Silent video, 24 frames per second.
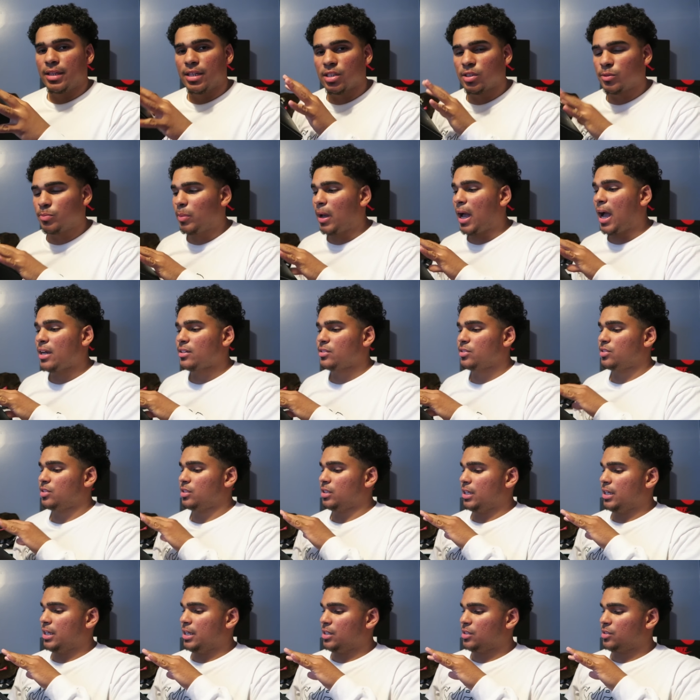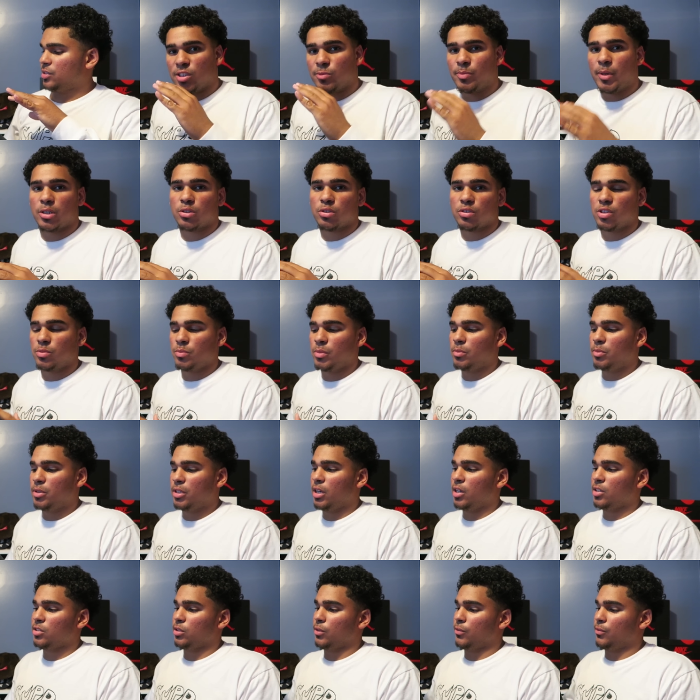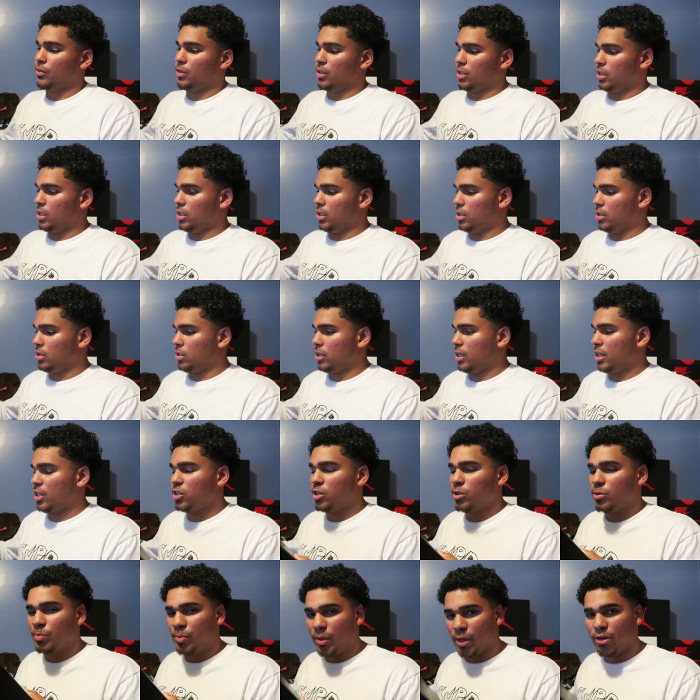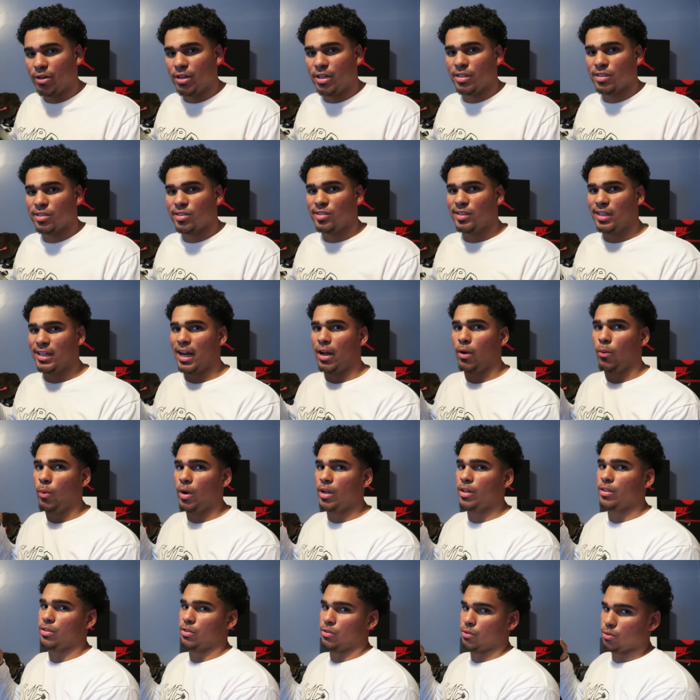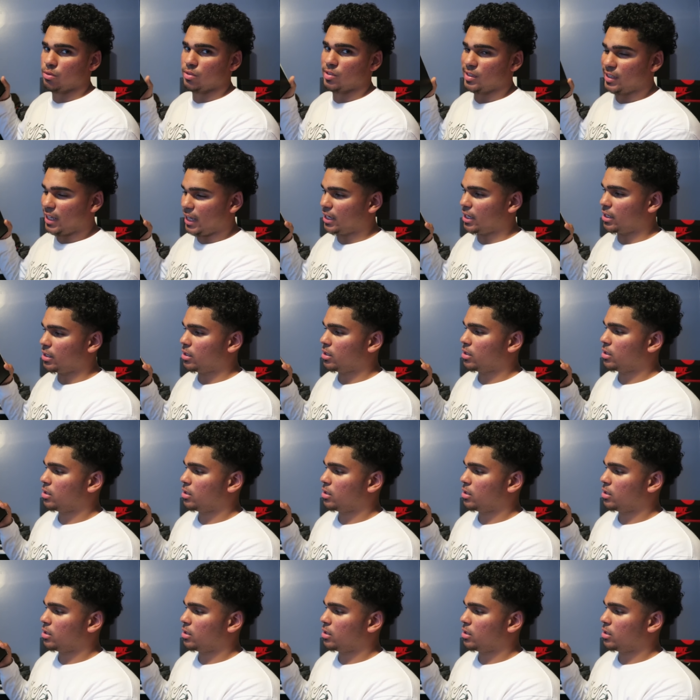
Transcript: This box is special to me because of the experience that I went through to get it.